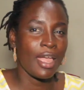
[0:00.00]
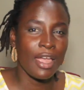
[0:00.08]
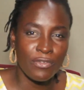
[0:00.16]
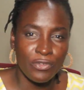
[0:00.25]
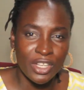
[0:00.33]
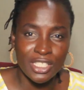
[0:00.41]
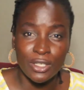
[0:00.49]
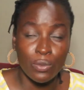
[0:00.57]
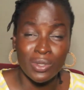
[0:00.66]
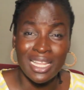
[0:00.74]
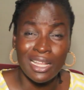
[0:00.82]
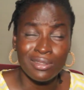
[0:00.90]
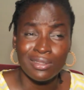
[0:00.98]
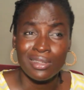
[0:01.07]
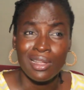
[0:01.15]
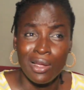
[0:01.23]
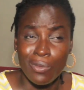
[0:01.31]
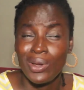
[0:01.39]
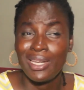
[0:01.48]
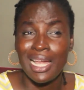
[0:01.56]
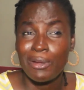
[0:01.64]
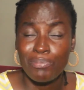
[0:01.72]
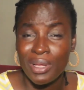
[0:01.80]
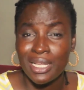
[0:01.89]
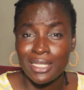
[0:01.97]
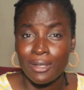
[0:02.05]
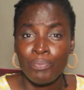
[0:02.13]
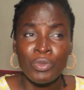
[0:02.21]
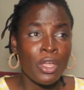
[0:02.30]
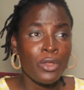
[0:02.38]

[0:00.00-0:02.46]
everything with that person.